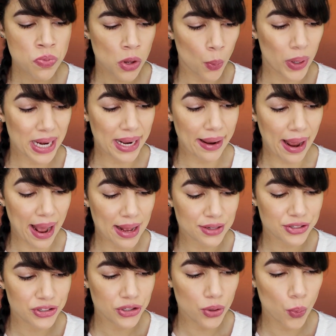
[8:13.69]
When I
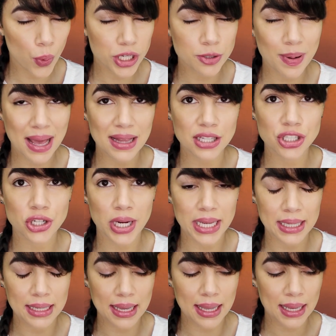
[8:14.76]
asked you which palette should
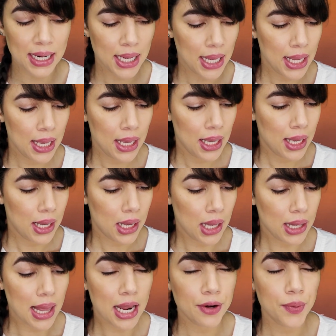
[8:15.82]
I get,
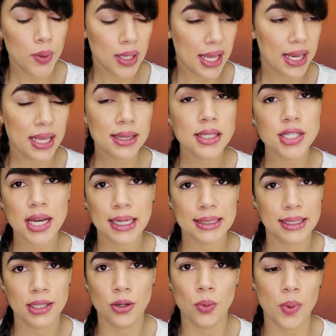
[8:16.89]
a lot of you are like, get the
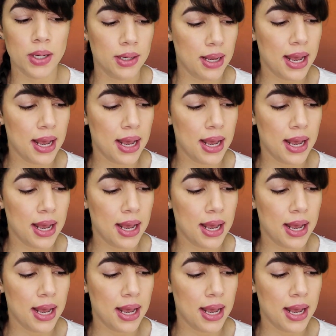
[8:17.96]
JACLYN Hill one.